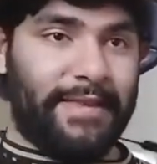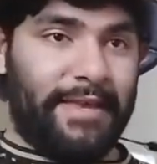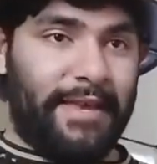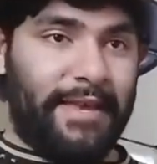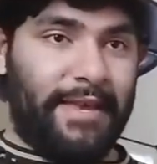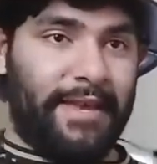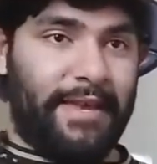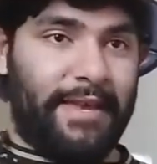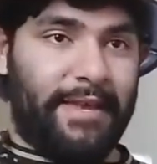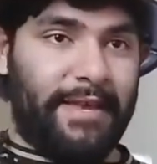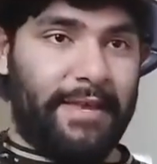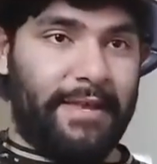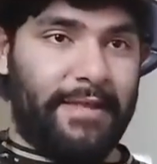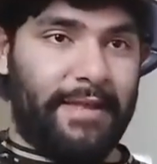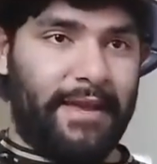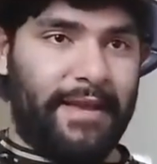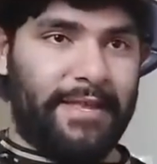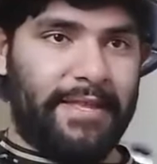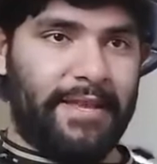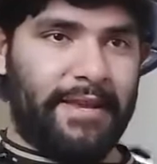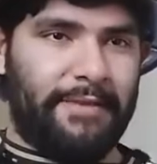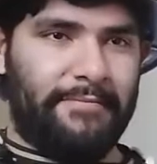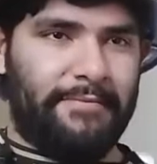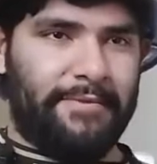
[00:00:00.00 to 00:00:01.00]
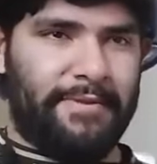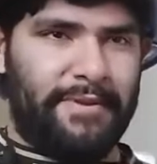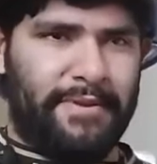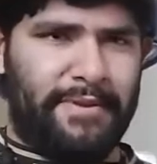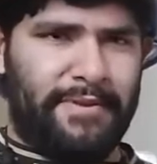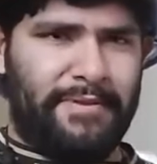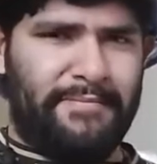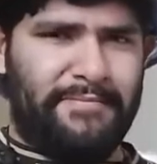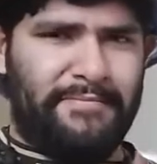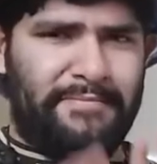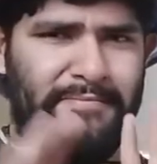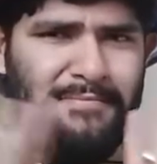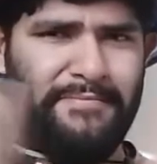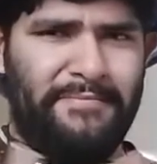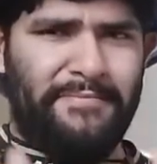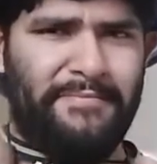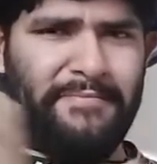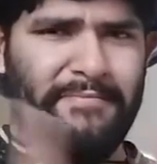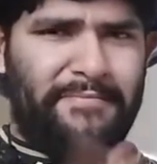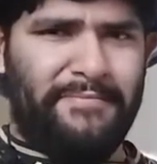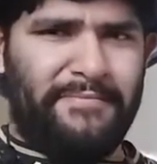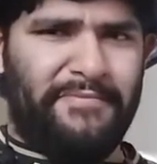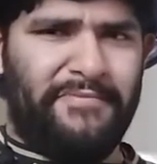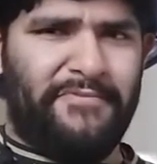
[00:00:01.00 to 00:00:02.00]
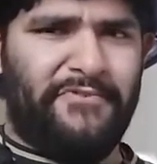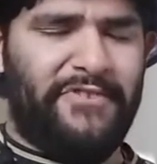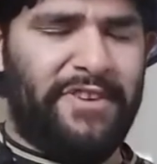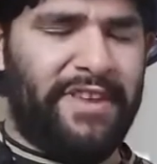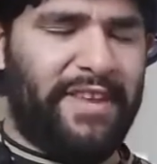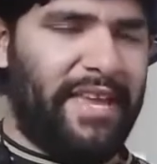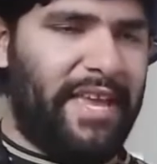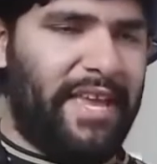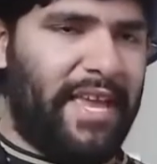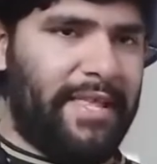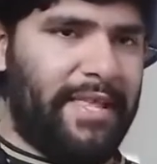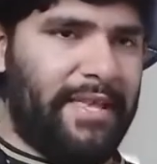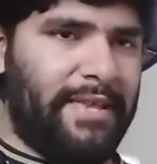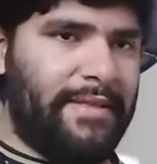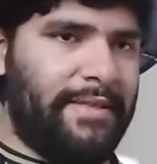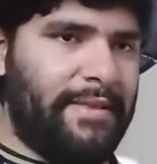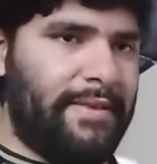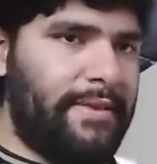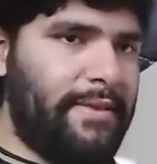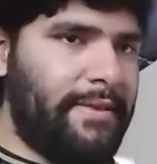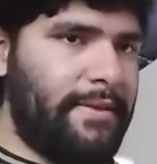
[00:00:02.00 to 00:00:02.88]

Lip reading: And I think I'm gonna re-edit.